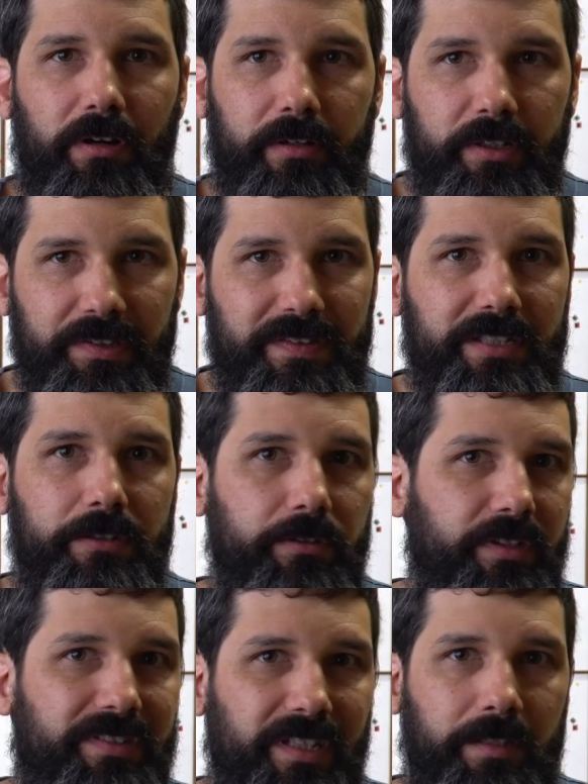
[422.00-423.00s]
are
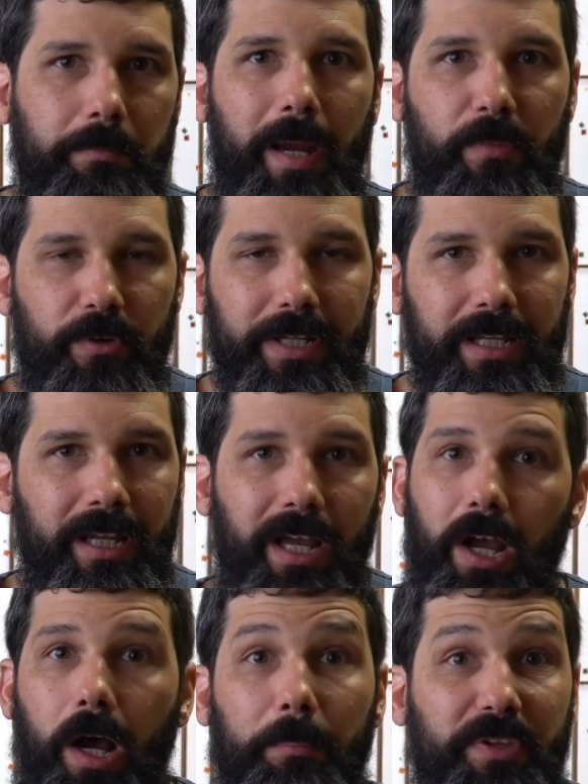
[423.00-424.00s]
contiguous in memory,
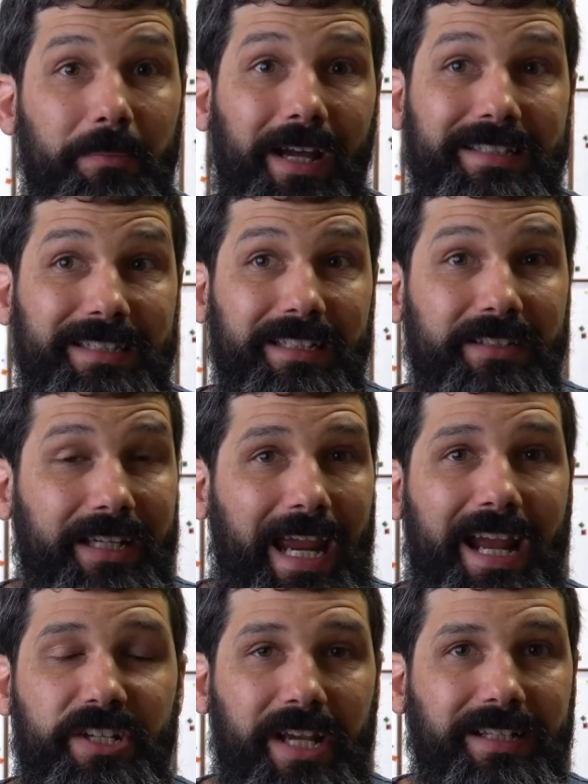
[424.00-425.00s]
optimizing the
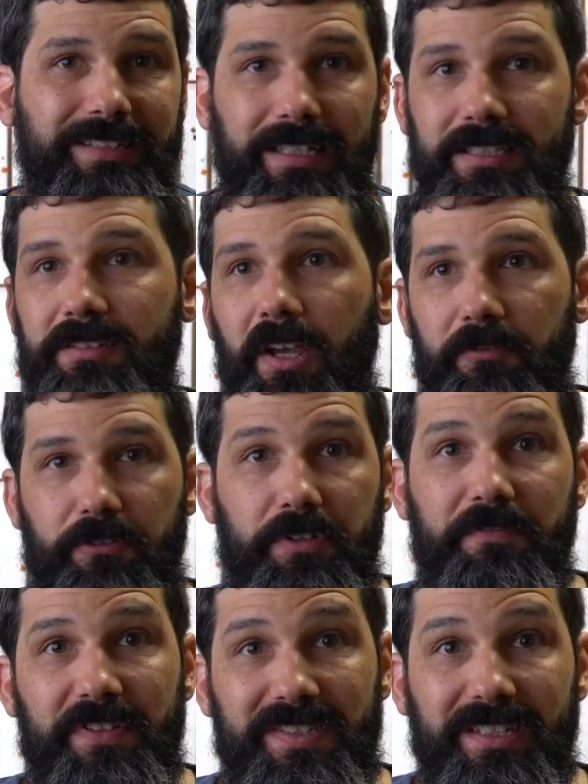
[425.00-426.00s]
cache access for
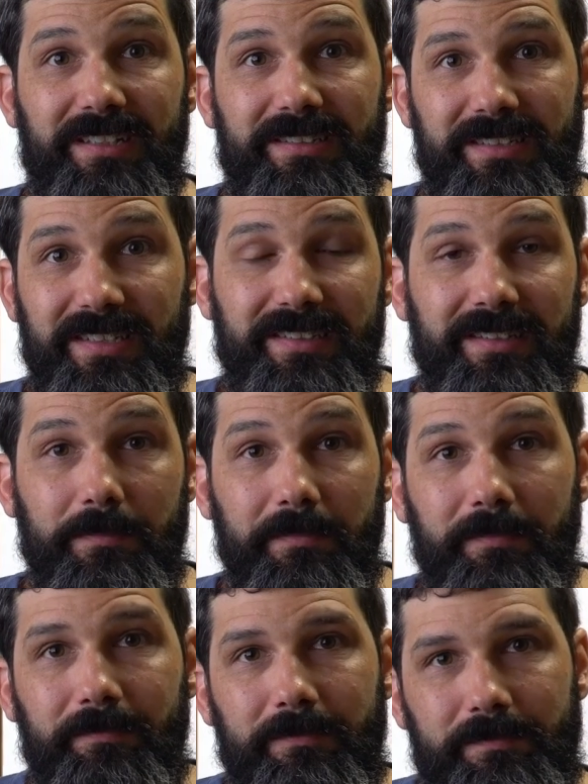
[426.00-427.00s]
the physics system.